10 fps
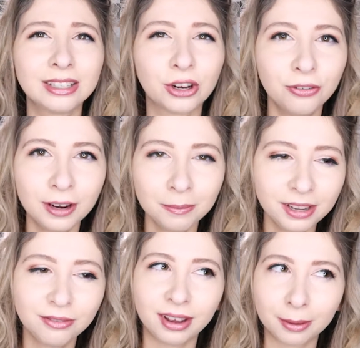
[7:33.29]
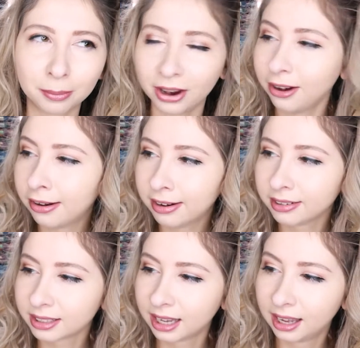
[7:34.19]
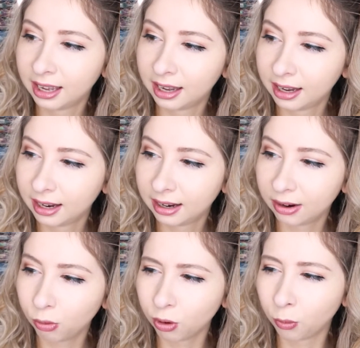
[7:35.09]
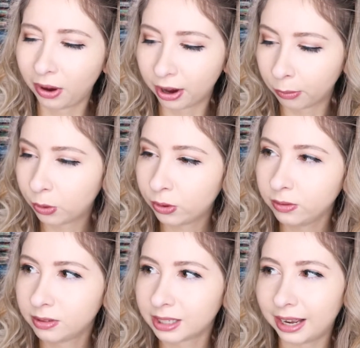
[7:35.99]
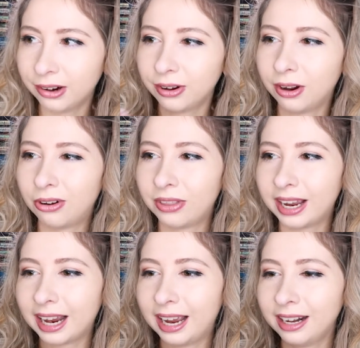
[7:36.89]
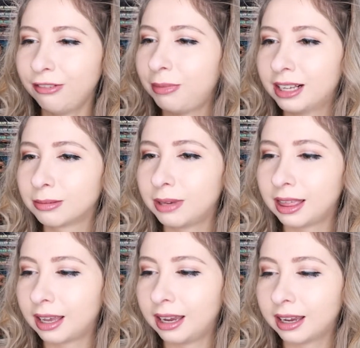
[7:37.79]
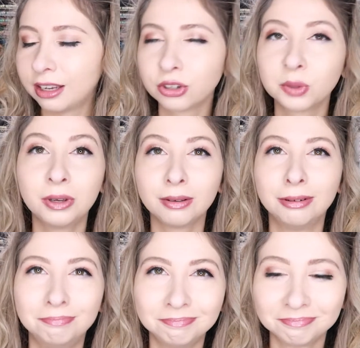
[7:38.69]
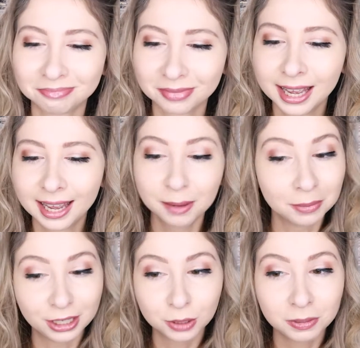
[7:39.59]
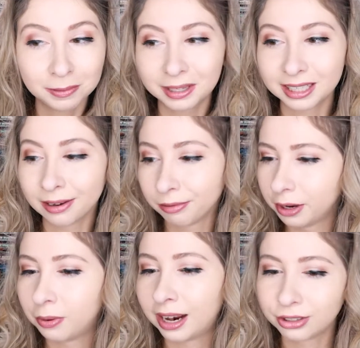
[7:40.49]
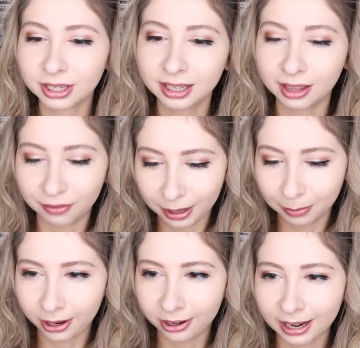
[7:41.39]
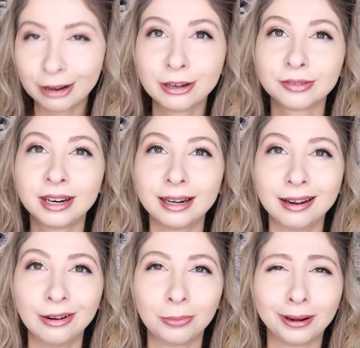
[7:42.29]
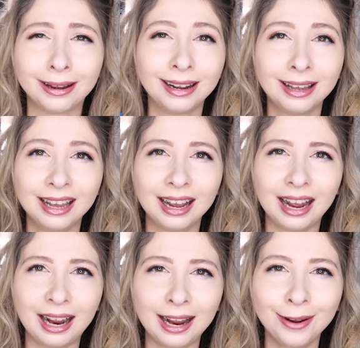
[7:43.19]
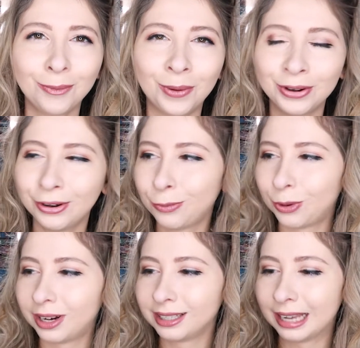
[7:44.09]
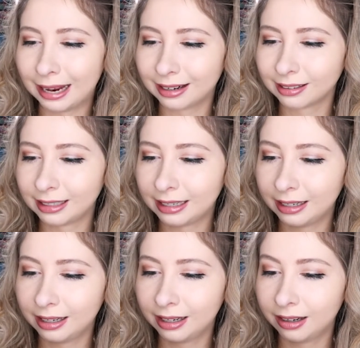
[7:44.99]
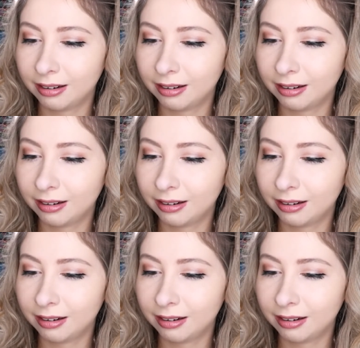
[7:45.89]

her family vampires or werewolves? I don't know. That kind of makes me think it might just be because I'm rewatching The Vampire Diaries right now, but I wonder what exactly